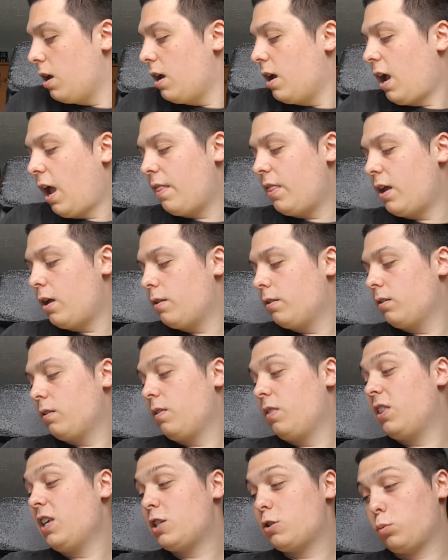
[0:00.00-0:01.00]
And then
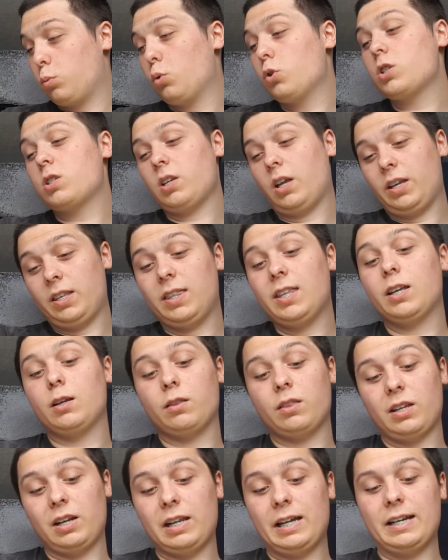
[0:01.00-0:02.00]
this was, I think,
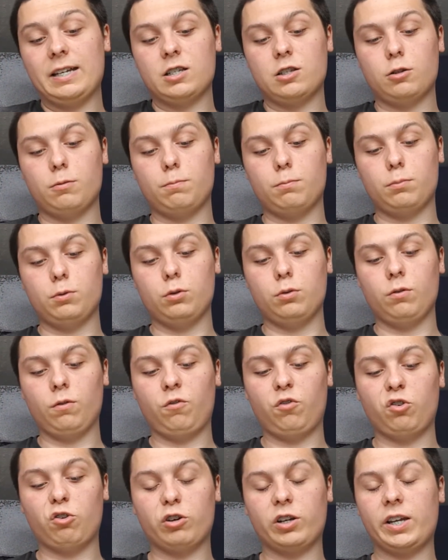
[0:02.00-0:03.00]
the last
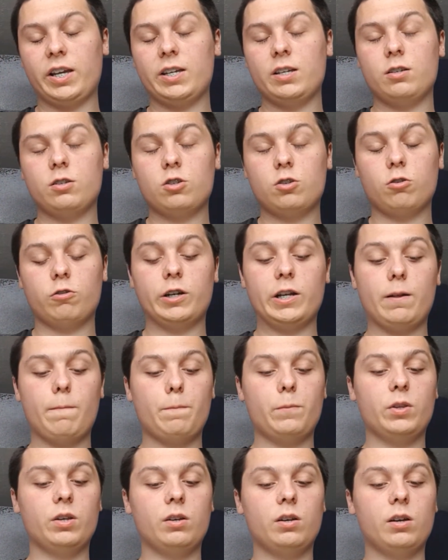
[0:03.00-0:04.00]
4K, sorry, that